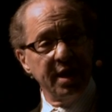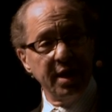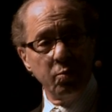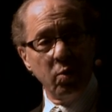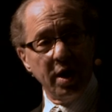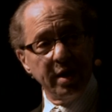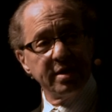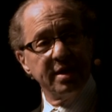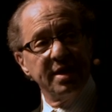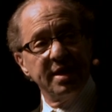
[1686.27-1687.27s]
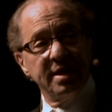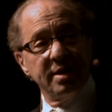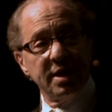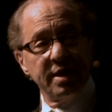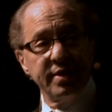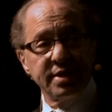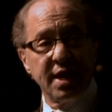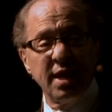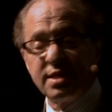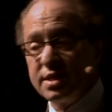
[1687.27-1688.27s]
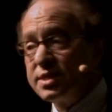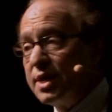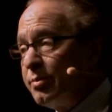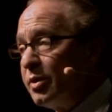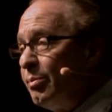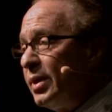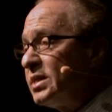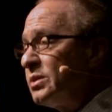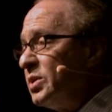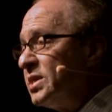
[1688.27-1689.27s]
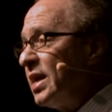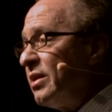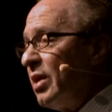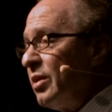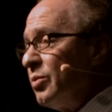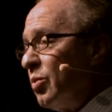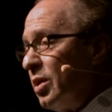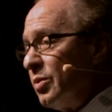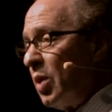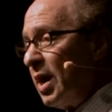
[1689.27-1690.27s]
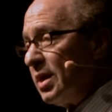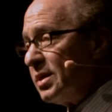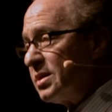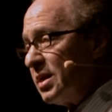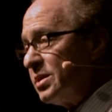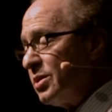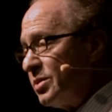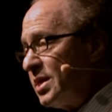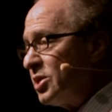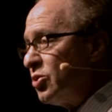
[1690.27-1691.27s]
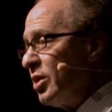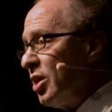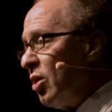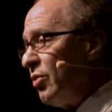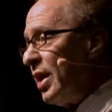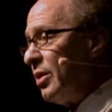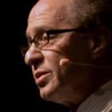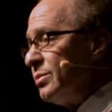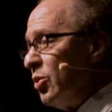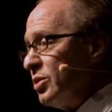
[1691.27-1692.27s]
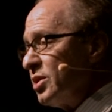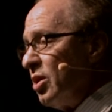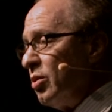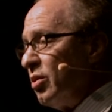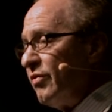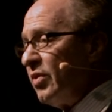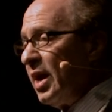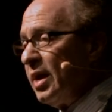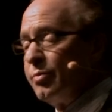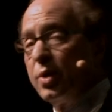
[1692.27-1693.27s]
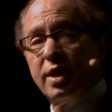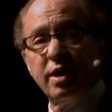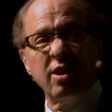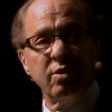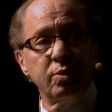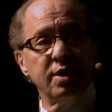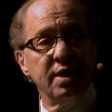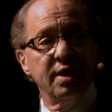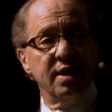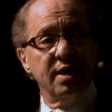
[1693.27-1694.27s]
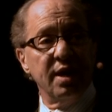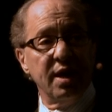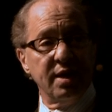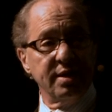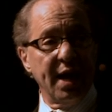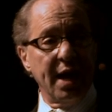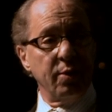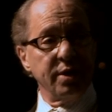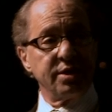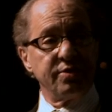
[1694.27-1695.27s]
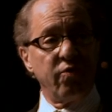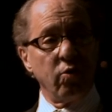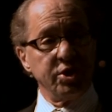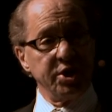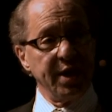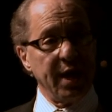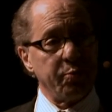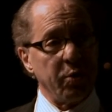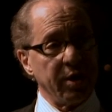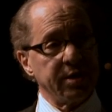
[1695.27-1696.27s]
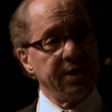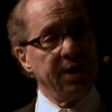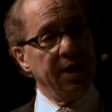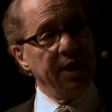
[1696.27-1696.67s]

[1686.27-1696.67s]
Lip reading: In what? In this case, it's number of bits we send around the world wirelessly. So a century ago, that was Morse code over AM radio. Now it's 4G networks.